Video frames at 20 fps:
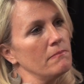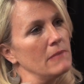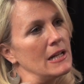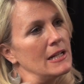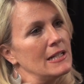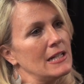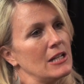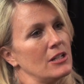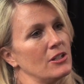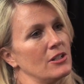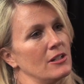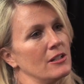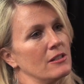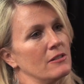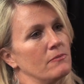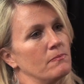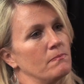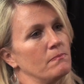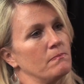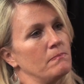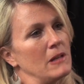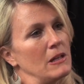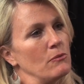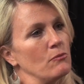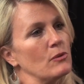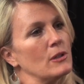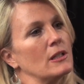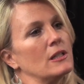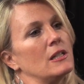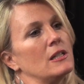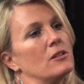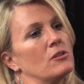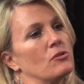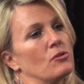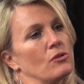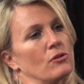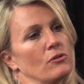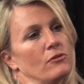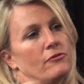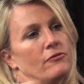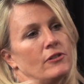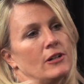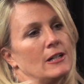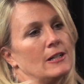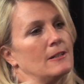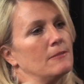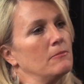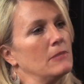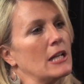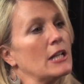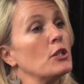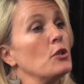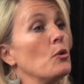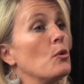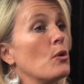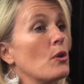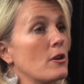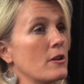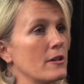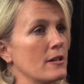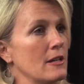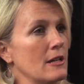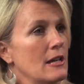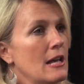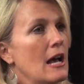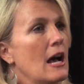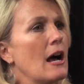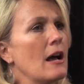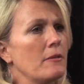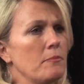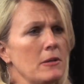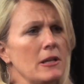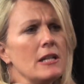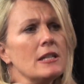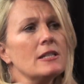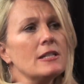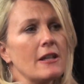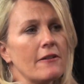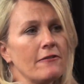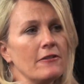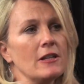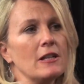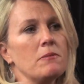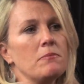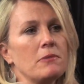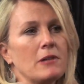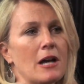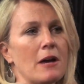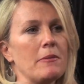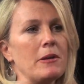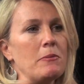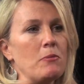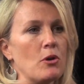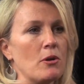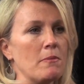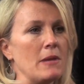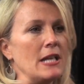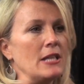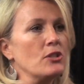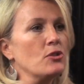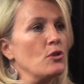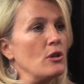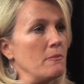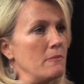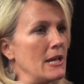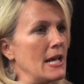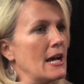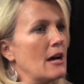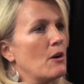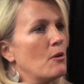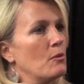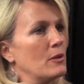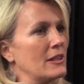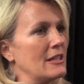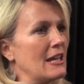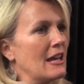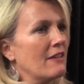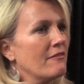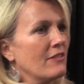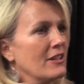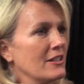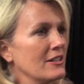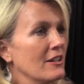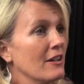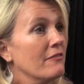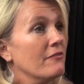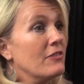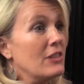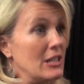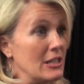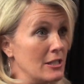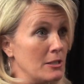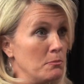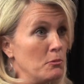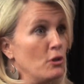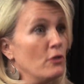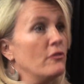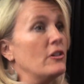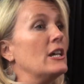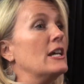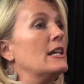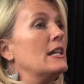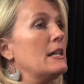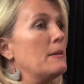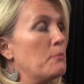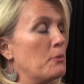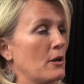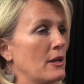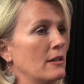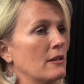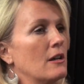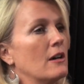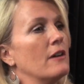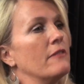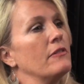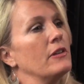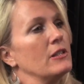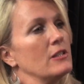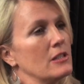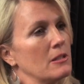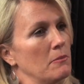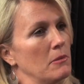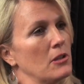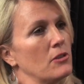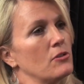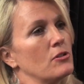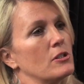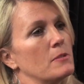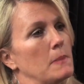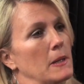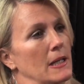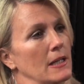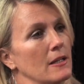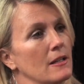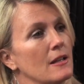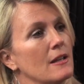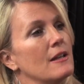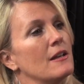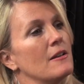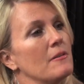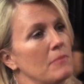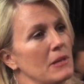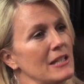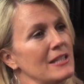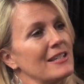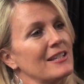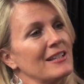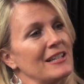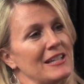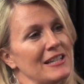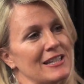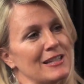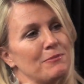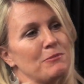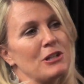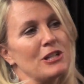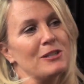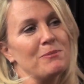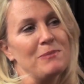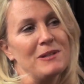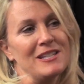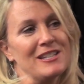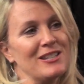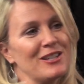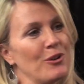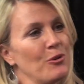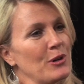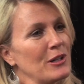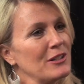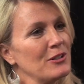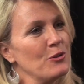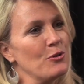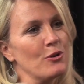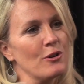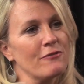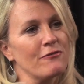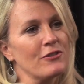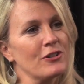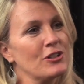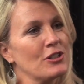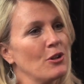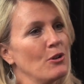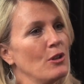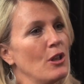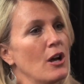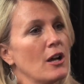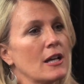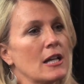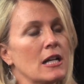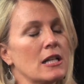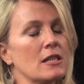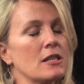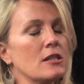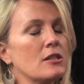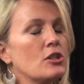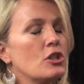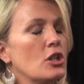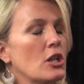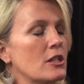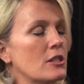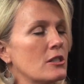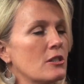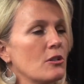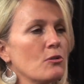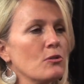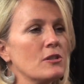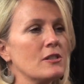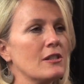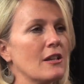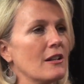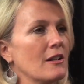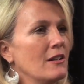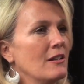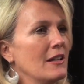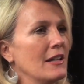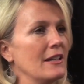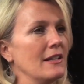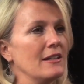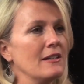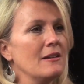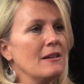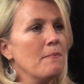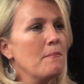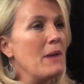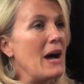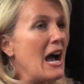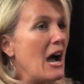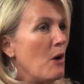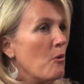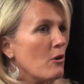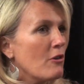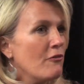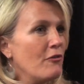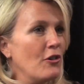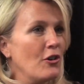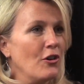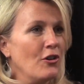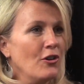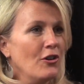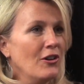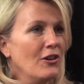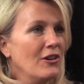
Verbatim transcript: meditation has been really sort of uh, ignored. I mean, it's definitely becoming more mainstream now with the advent of this movie and Eat, Pray, Love and some others, but basically it's just been so ignored for so long and it's just so subtle and powerful.